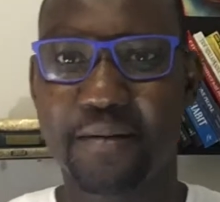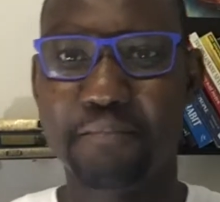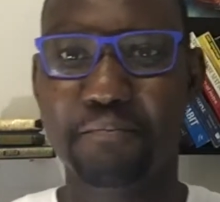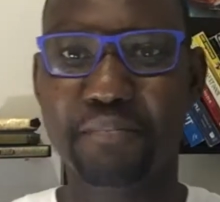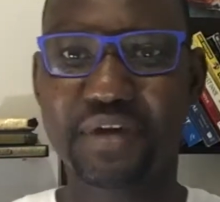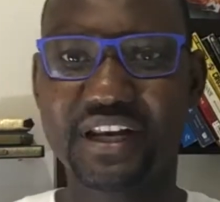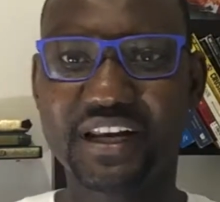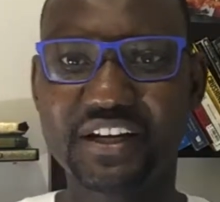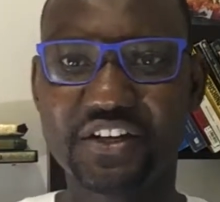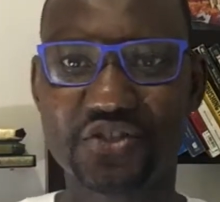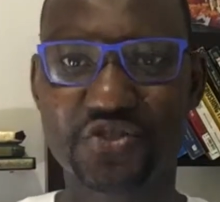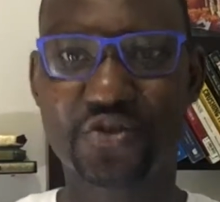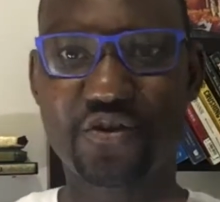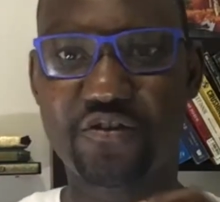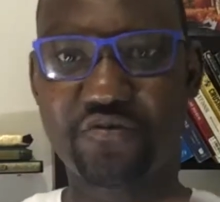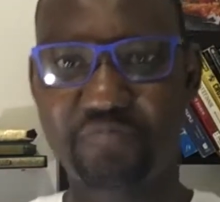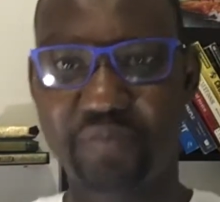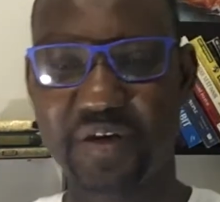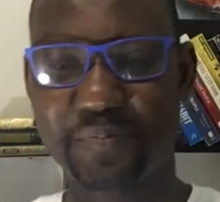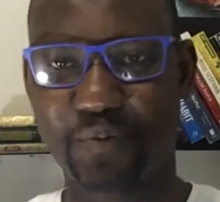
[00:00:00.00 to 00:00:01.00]
millions
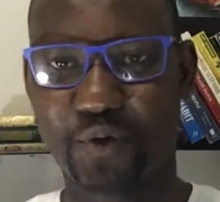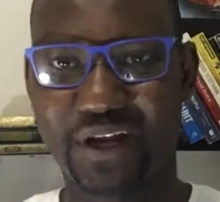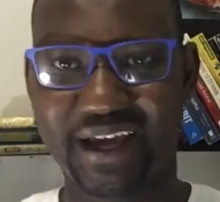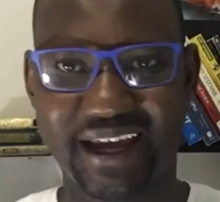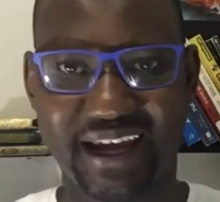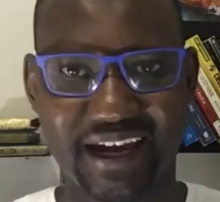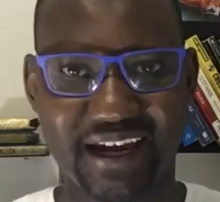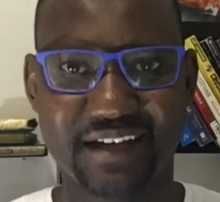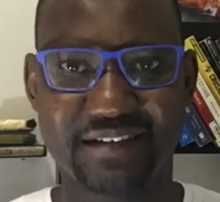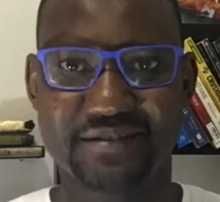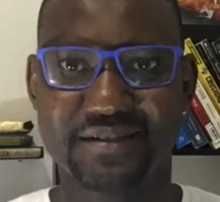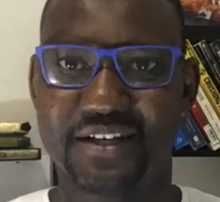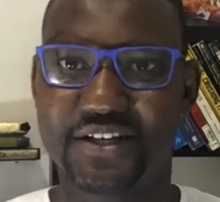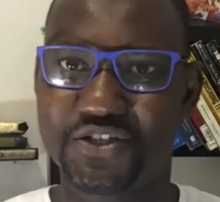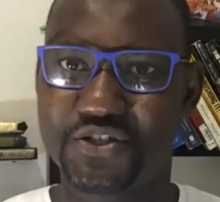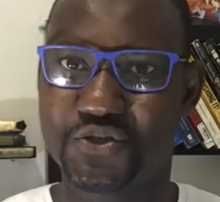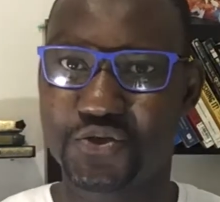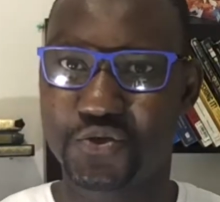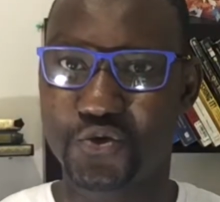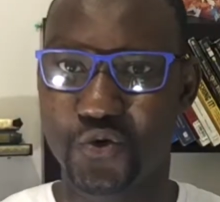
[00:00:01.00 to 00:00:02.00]
of people head
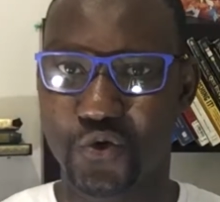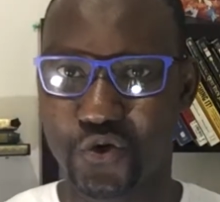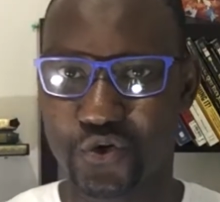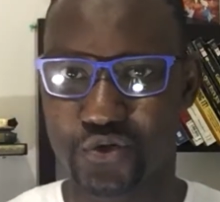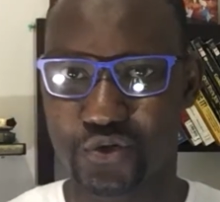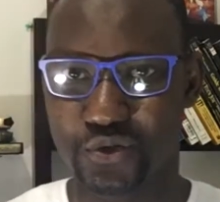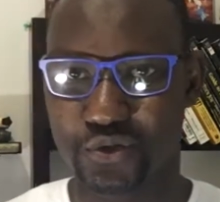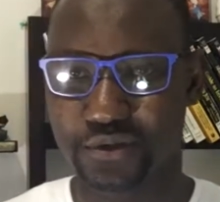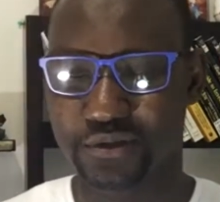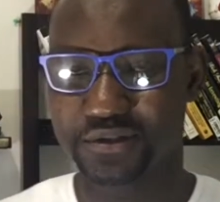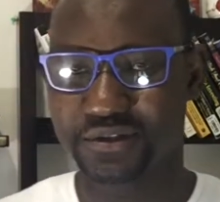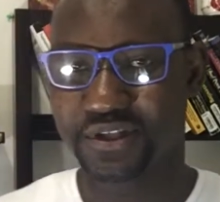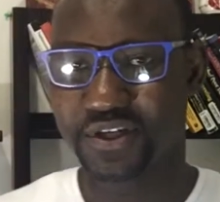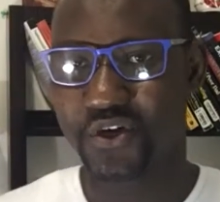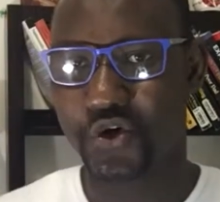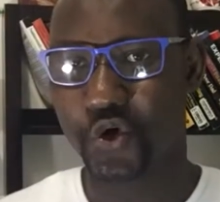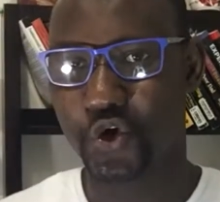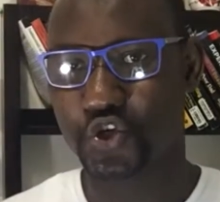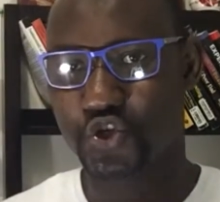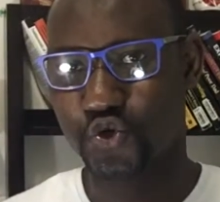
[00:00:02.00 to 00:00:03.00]
to Google
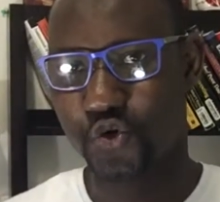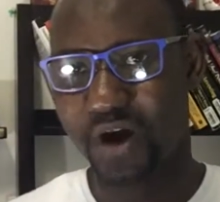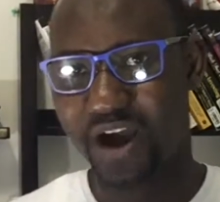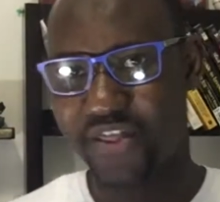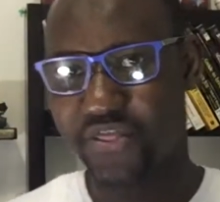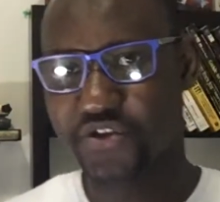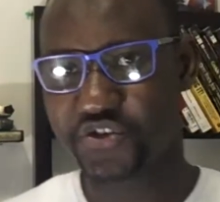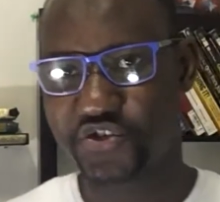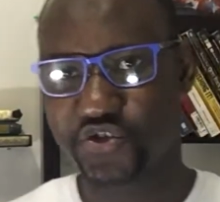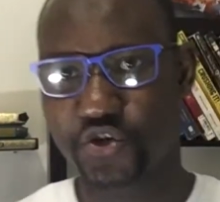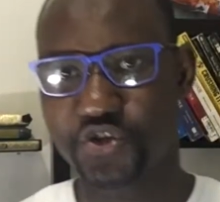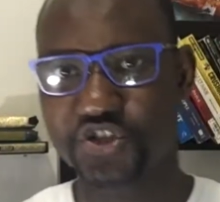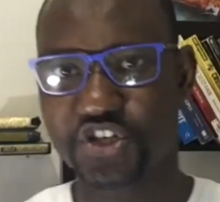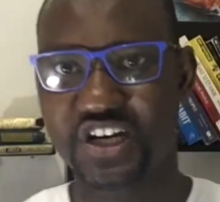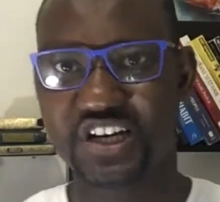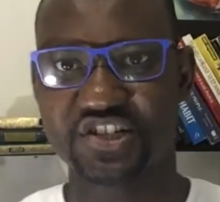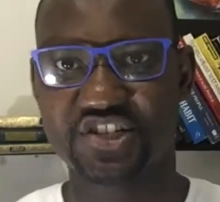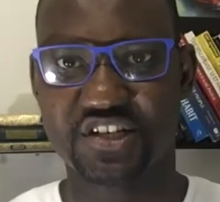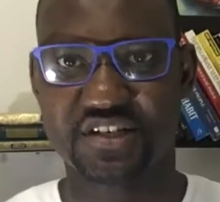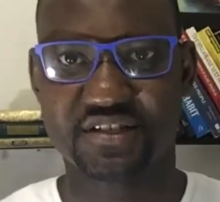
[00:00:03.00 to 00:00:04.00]
or to other search
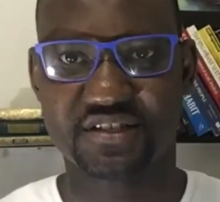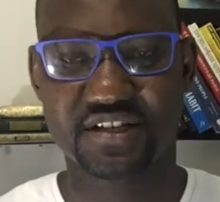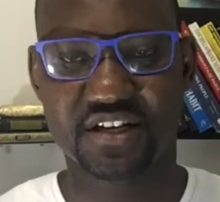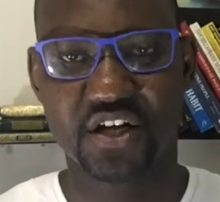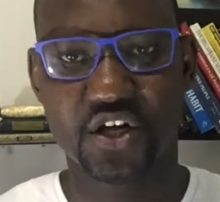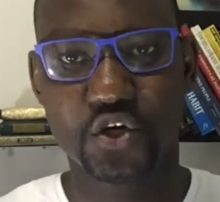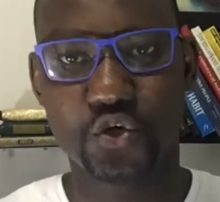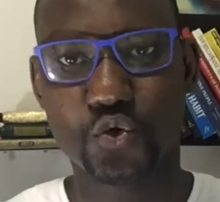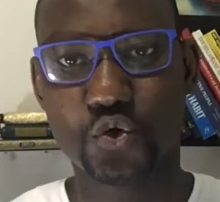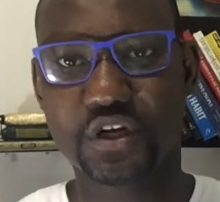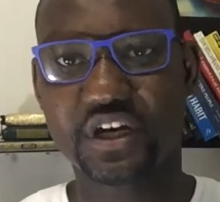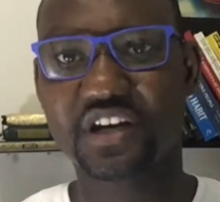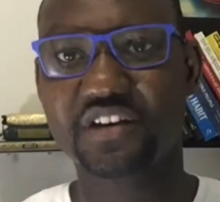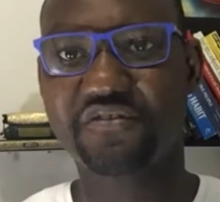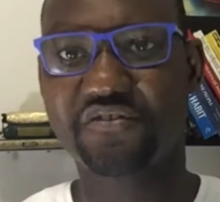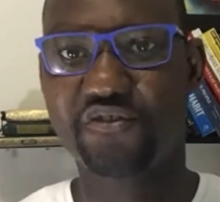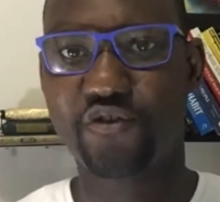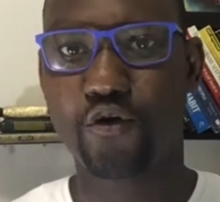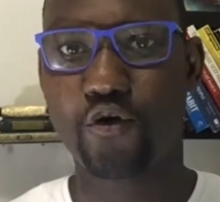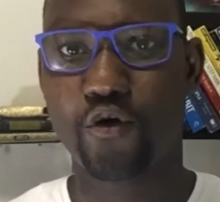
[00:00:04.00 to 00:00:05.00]
engines looking
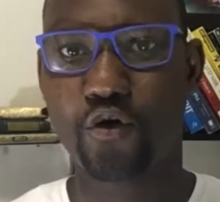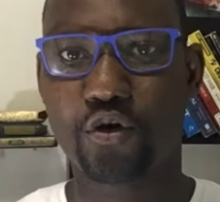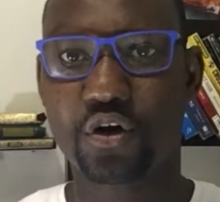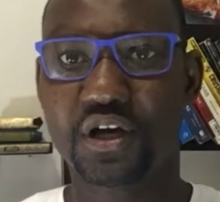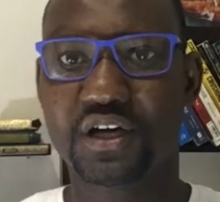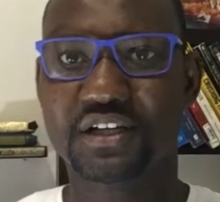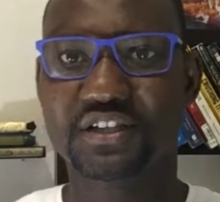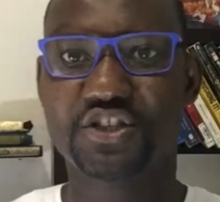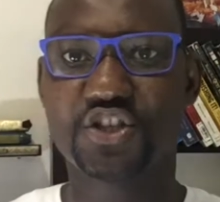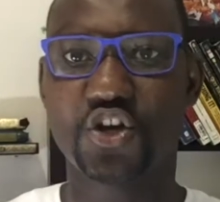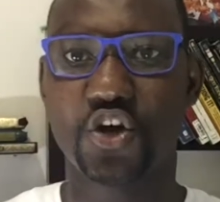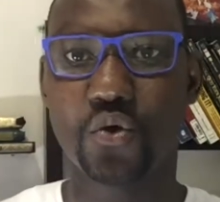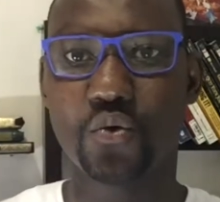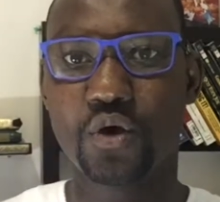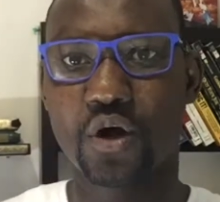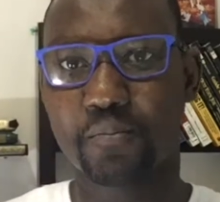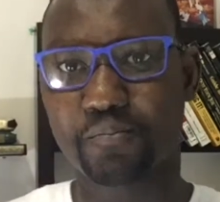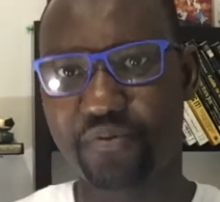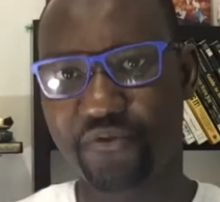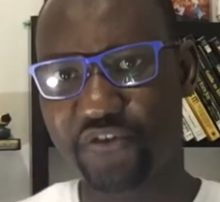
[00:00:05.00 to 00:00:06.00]
for,
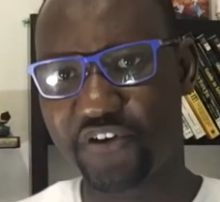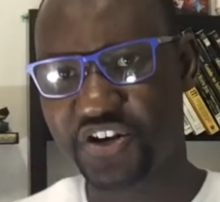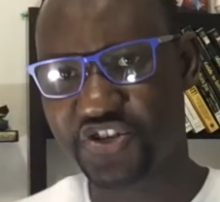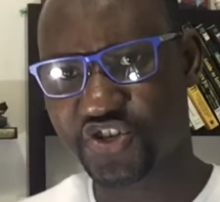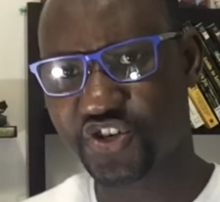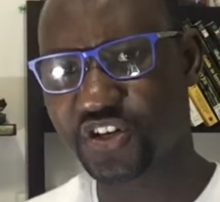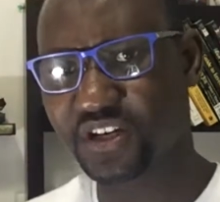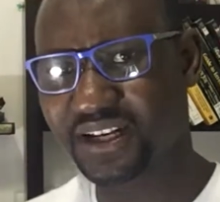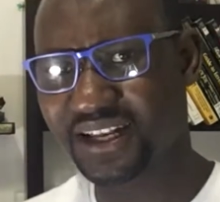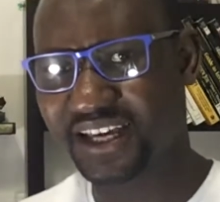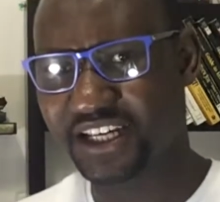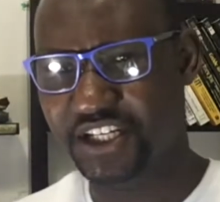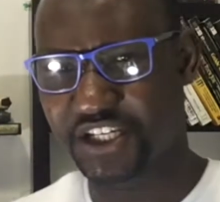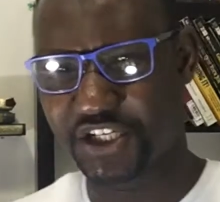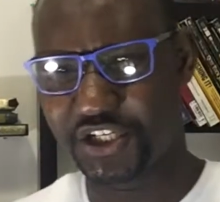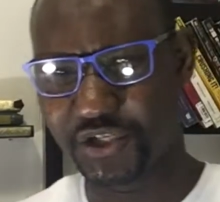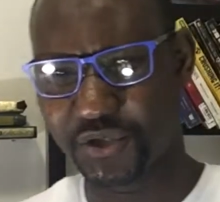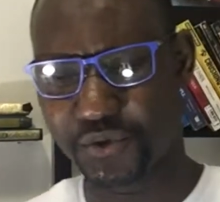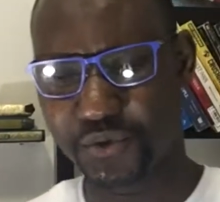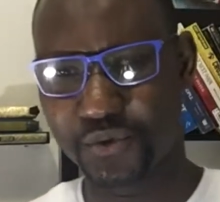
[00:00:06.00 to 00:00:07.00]
professional like
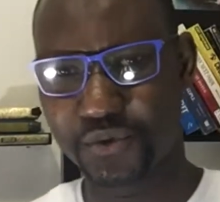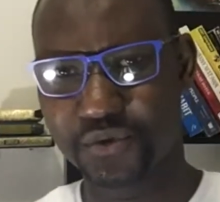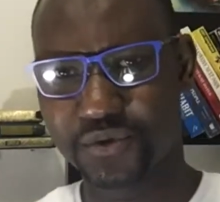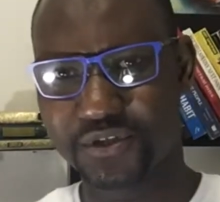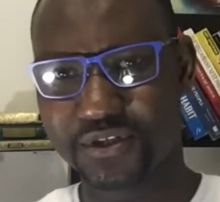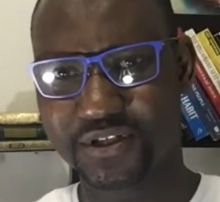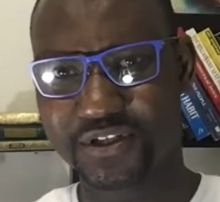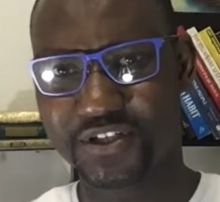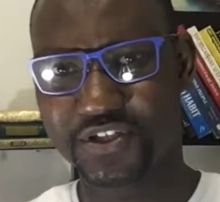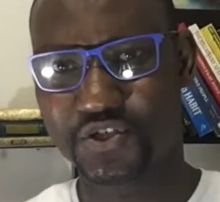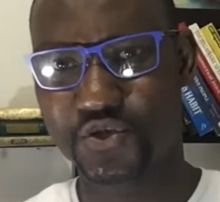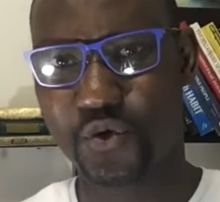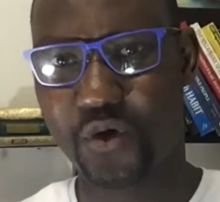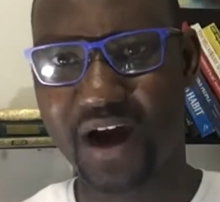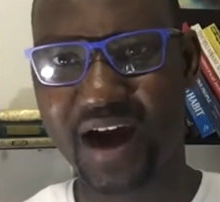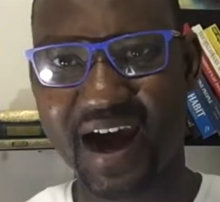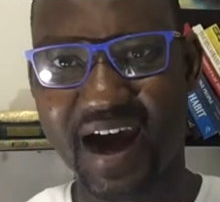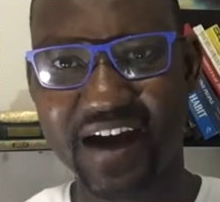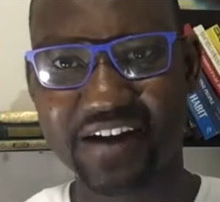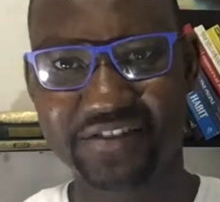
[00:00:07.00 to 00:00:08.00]
you to
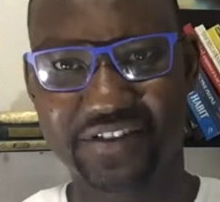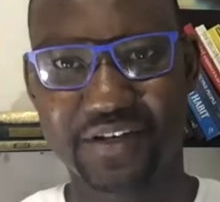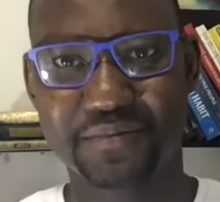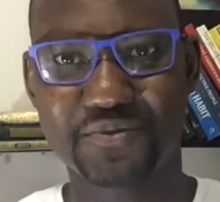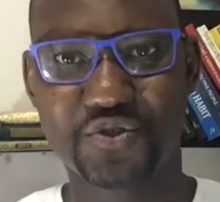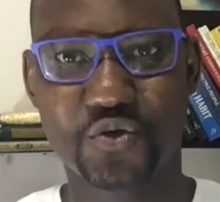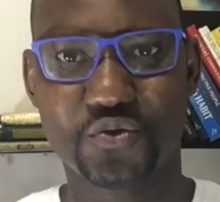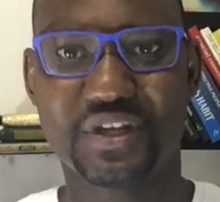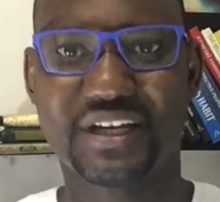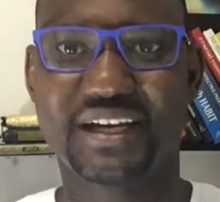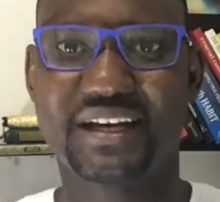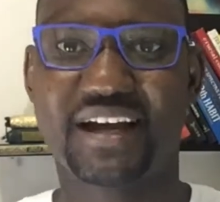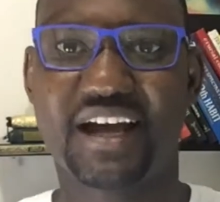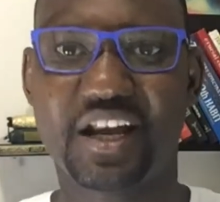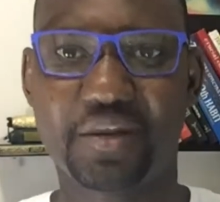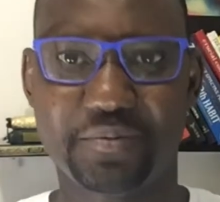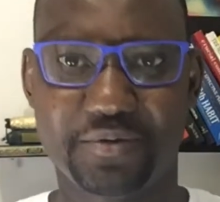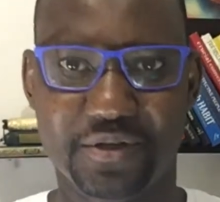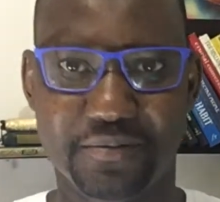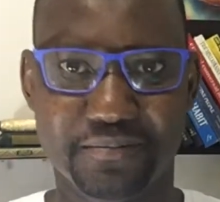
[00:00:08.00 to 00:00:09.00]
hire them so they can
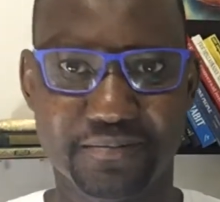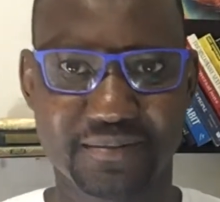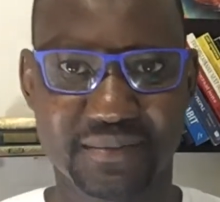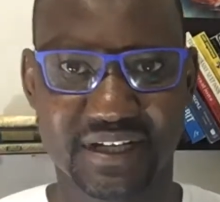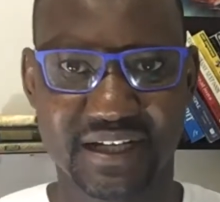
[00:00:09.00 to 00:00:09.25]
help them.